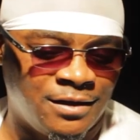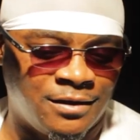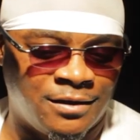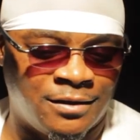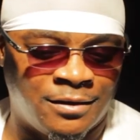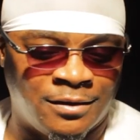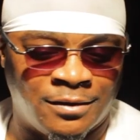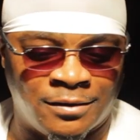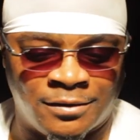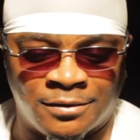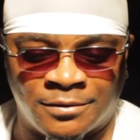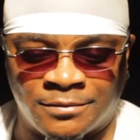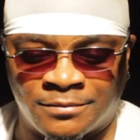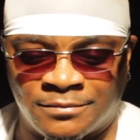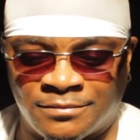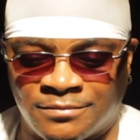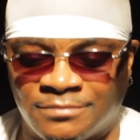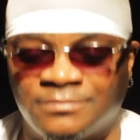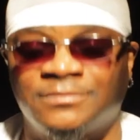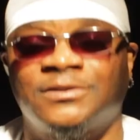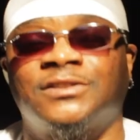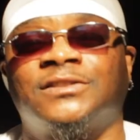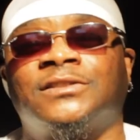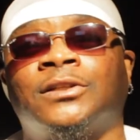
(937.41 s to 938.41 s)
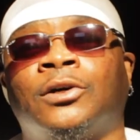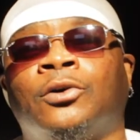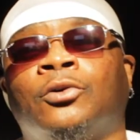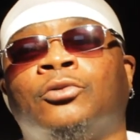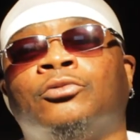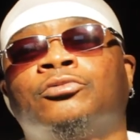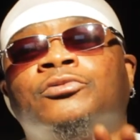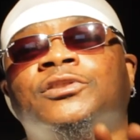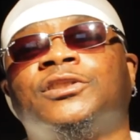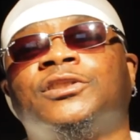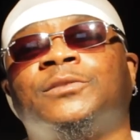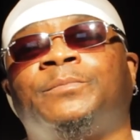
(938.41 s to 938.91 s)
Um,
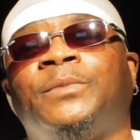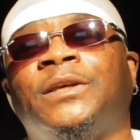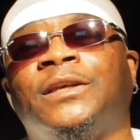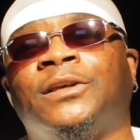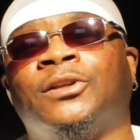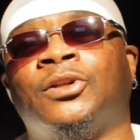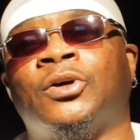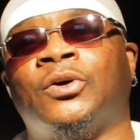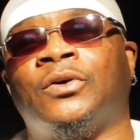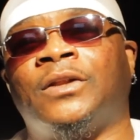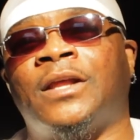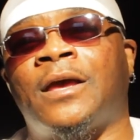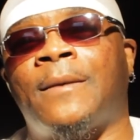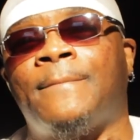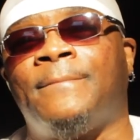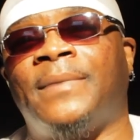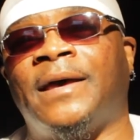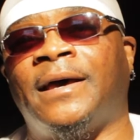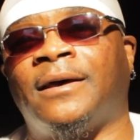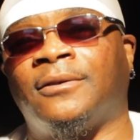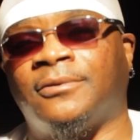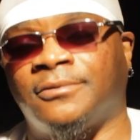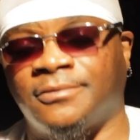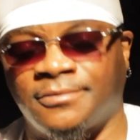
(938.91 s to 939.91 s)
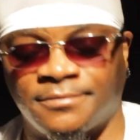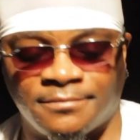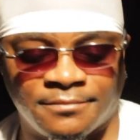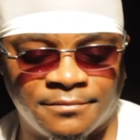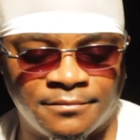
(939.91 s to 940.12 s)
so, speaking on that battle,